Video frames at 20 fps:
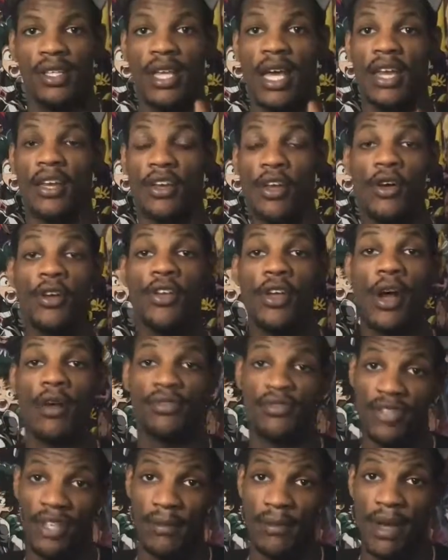And I know y'all
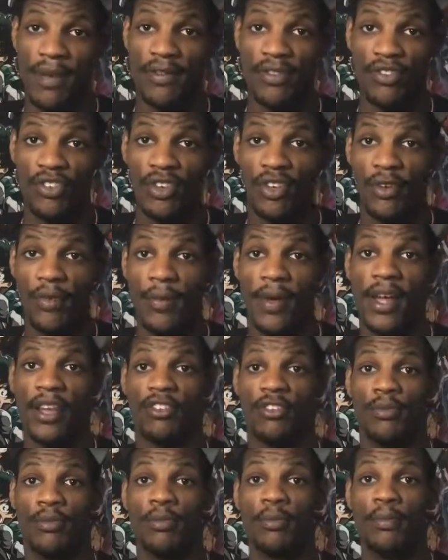have seen my Vegeta
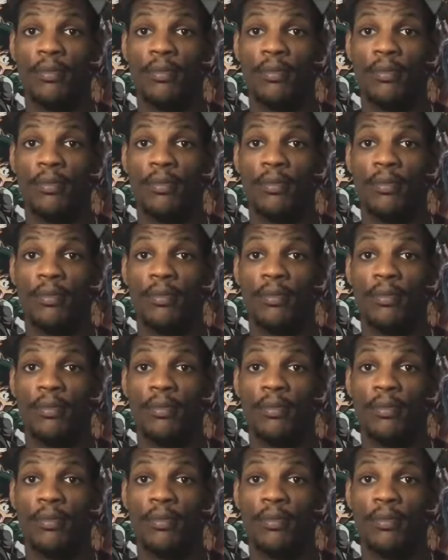rants,